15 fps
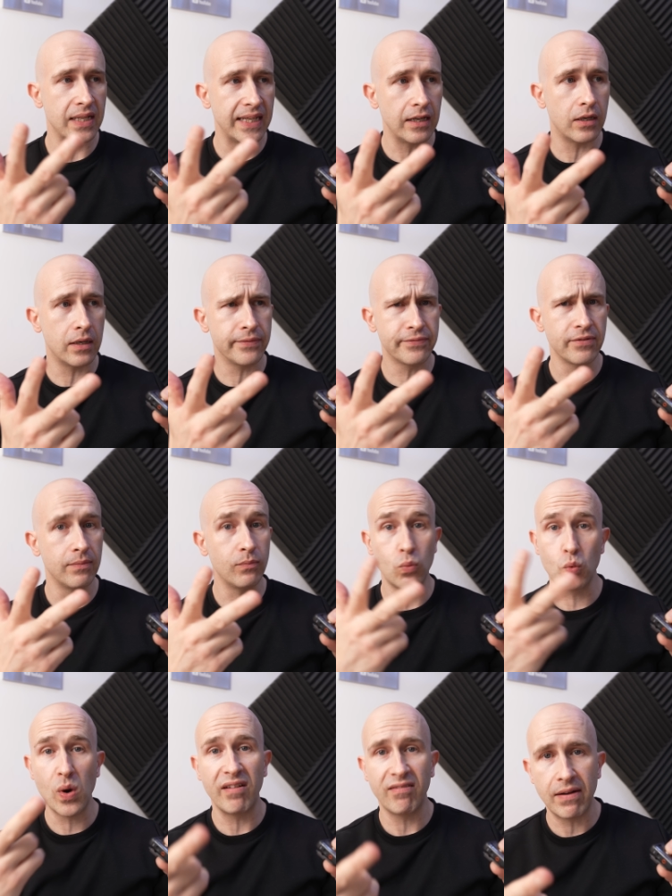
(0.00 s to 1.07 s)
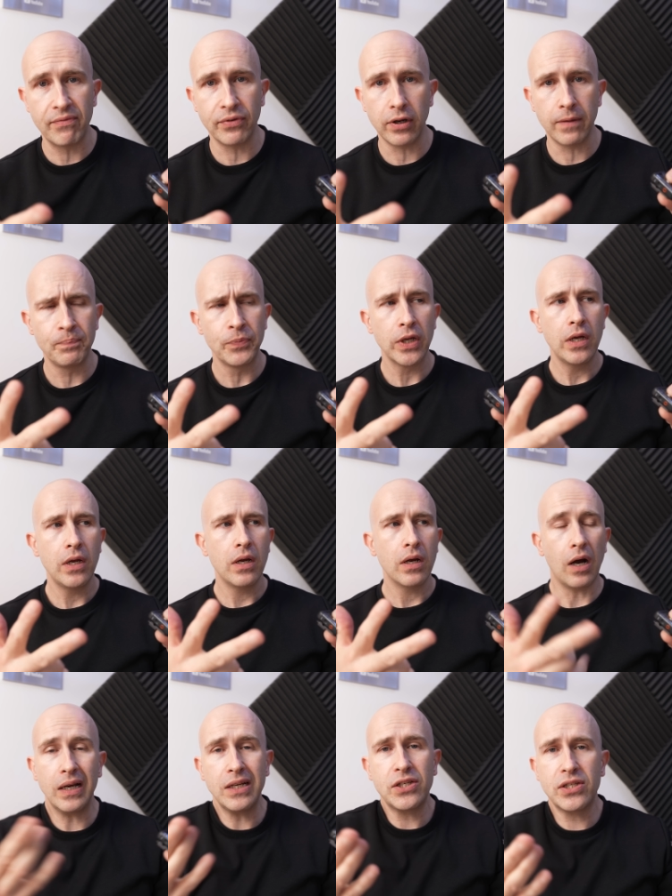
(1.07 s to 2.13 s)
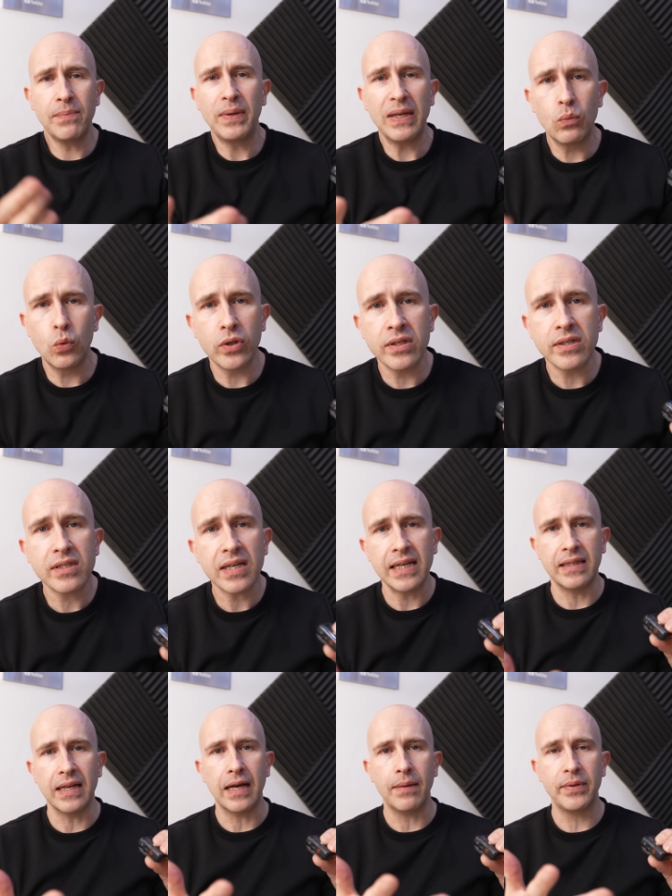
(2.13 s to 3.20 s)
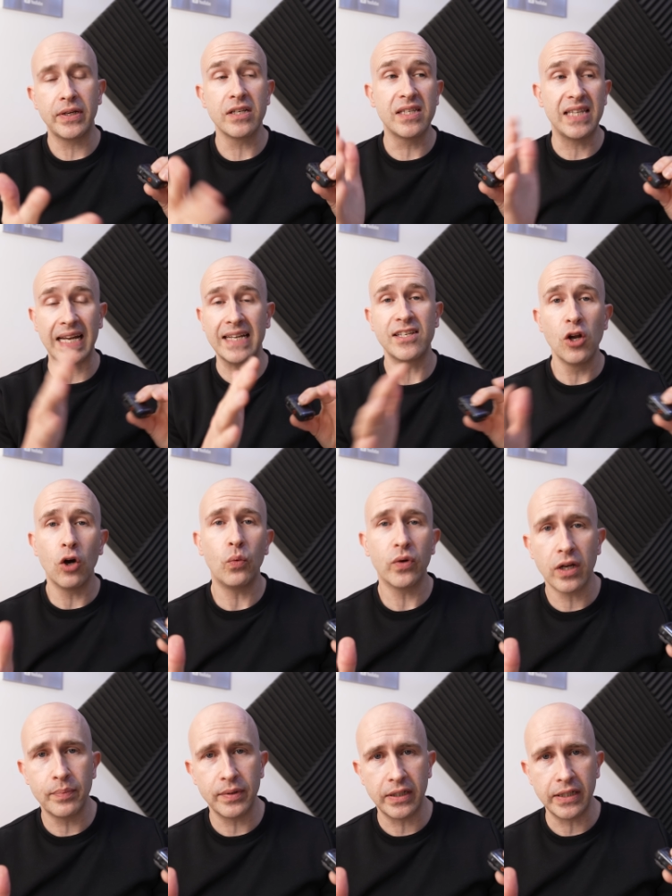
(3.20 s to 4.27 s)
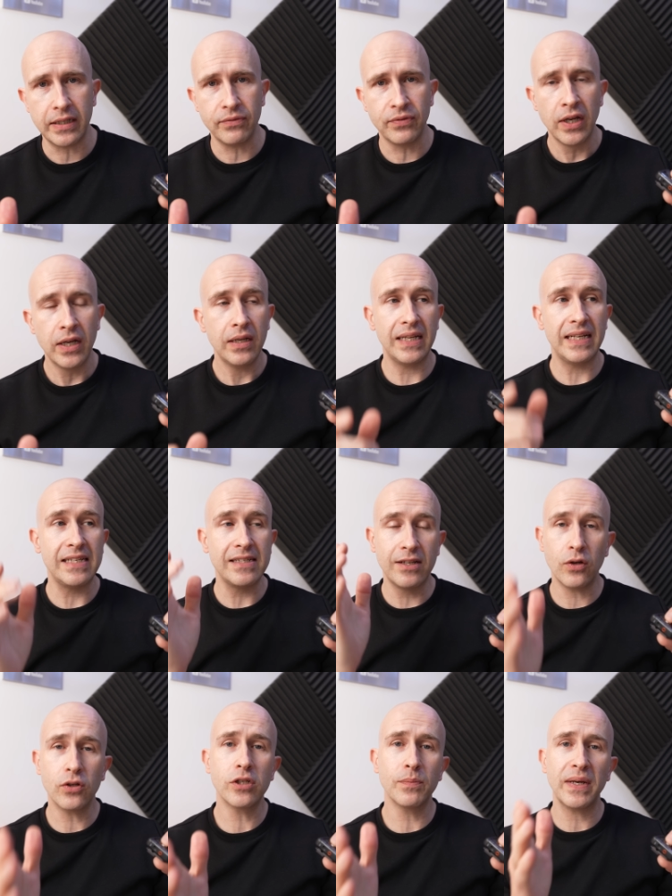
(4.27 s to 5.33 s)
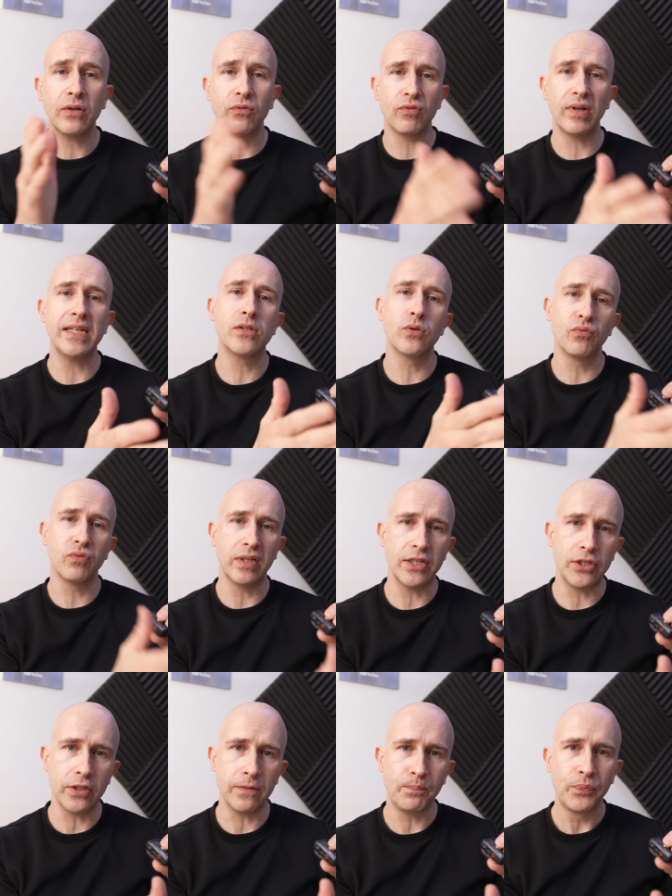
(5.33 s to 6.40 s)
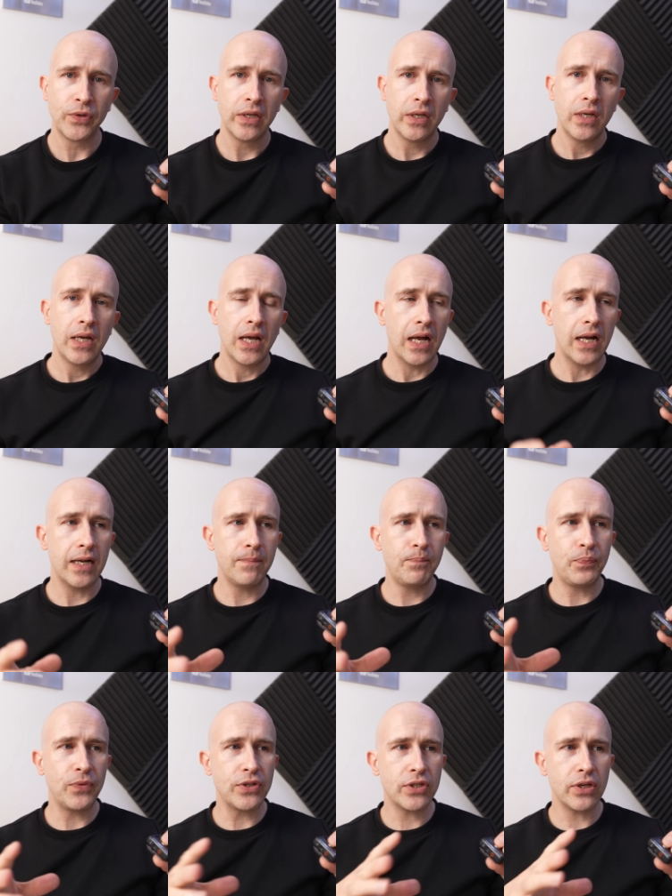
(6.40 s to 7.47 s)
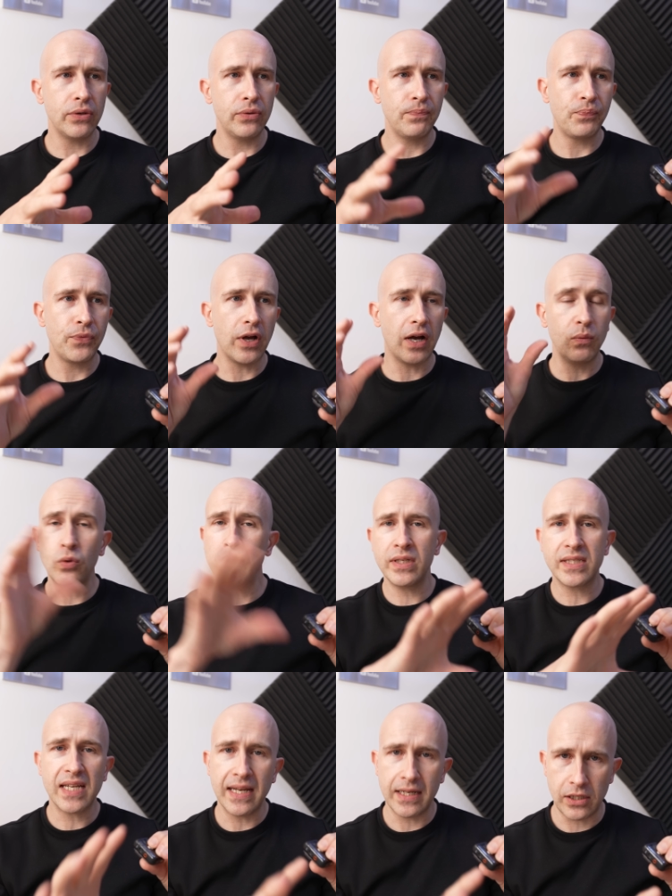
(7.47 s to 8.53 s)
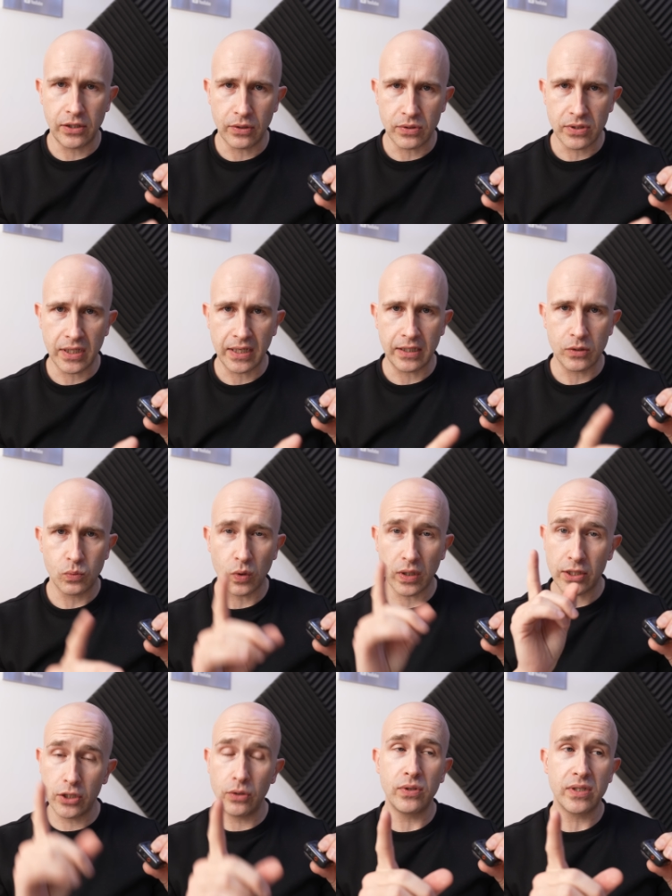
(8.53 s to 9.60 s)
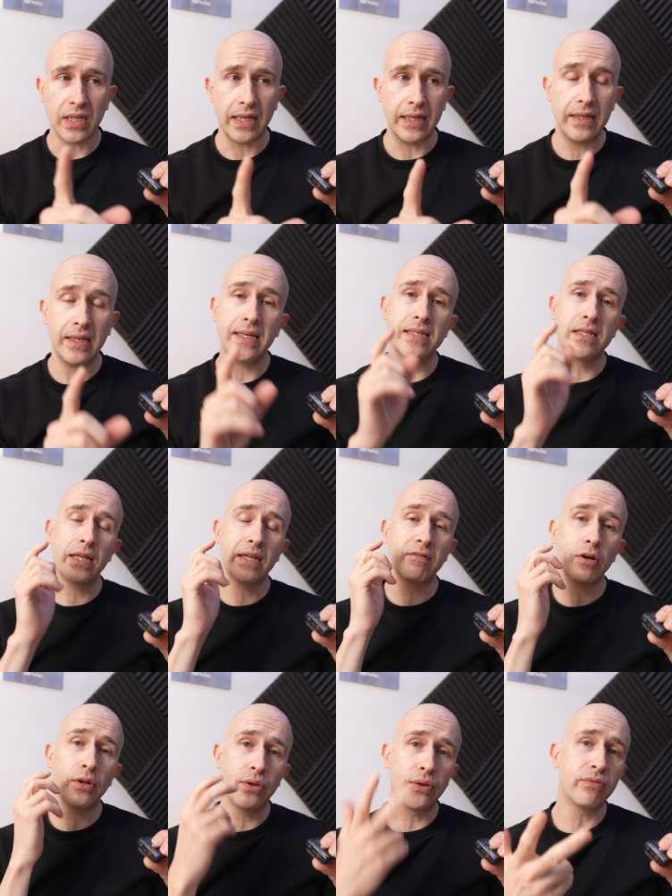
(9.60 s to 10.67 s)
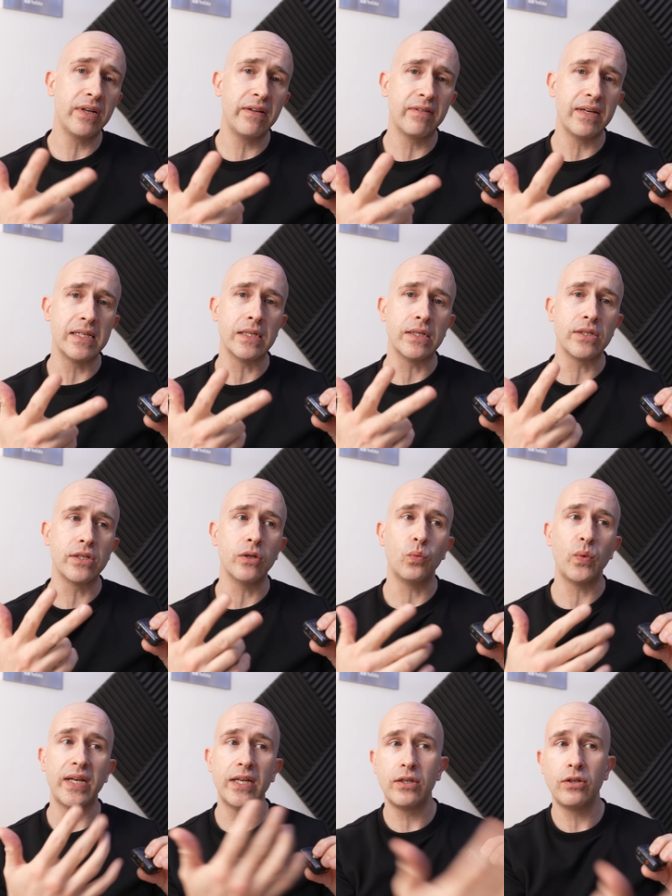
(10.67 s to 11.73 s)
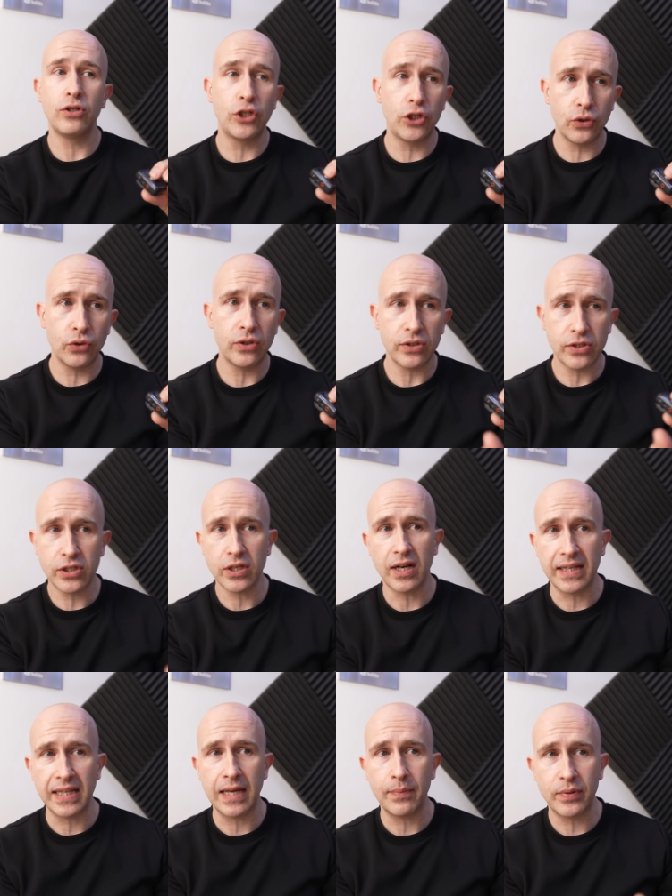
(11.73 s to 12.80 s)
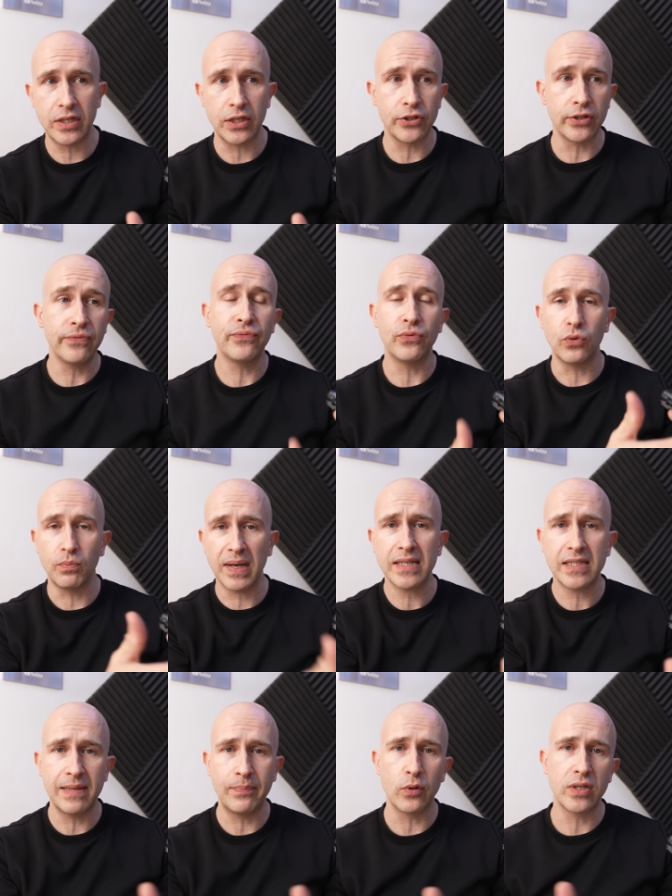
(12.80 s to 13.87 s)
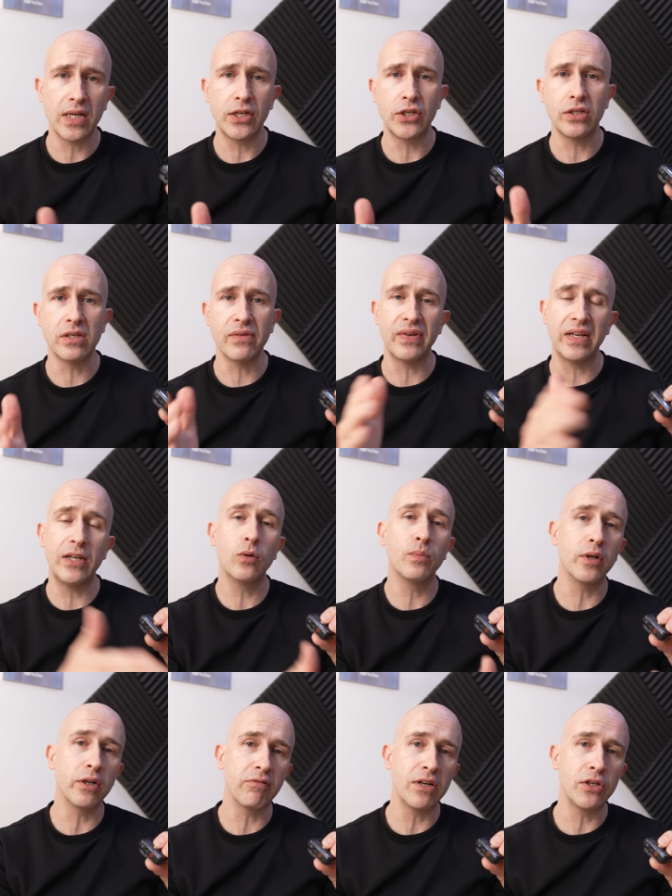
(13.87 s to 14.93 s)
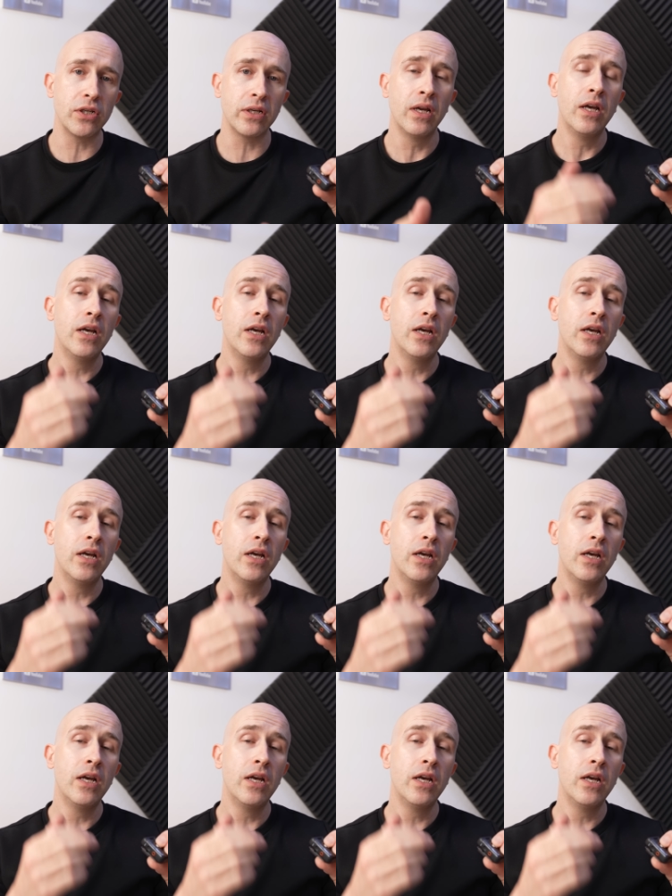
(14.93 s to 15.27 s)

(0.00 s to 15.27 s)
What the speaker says: they are from wherever. I simply wouldn't say that, because that is not what I believe. It is not about race or religion. So I wouldn't say any of those things. What I do say is that there are 3 reasons that we should sign that petition for mass deportations of illegal migration.